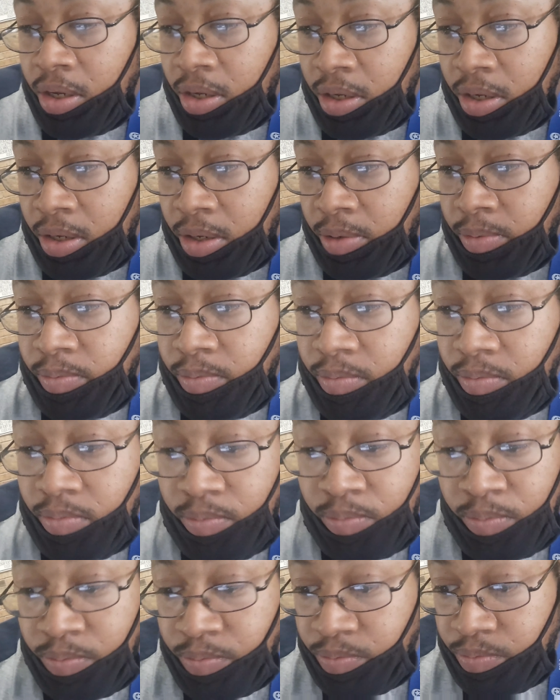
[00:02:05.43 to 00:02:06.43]
Um,
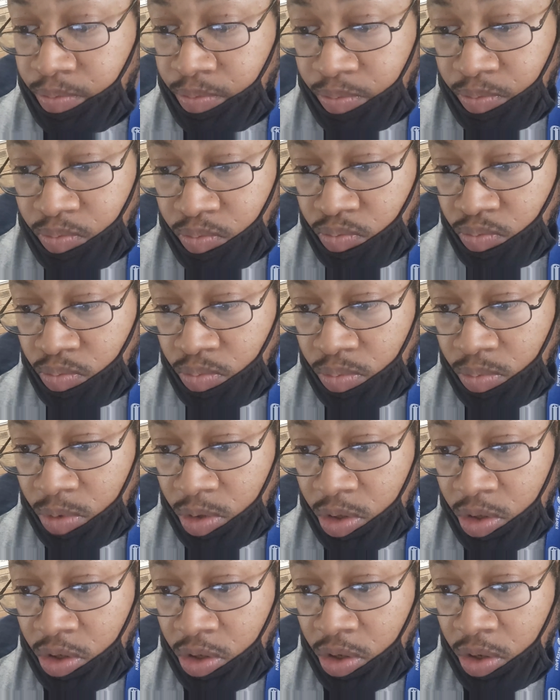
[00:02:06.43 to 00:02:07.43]

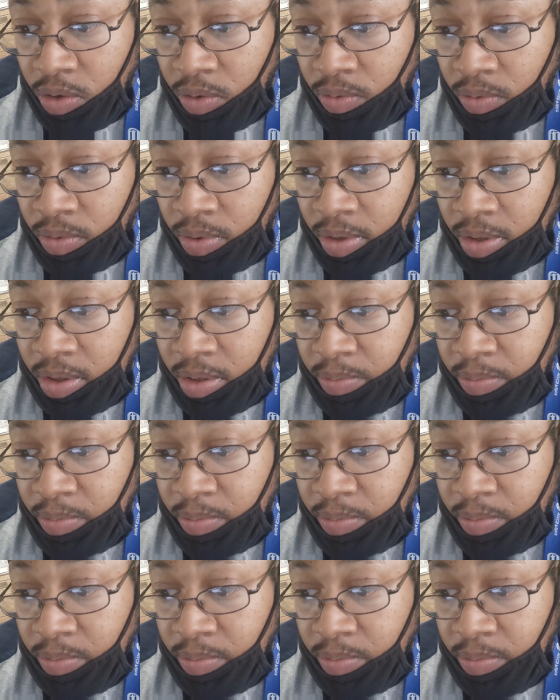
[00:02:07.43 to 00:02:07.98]
you know,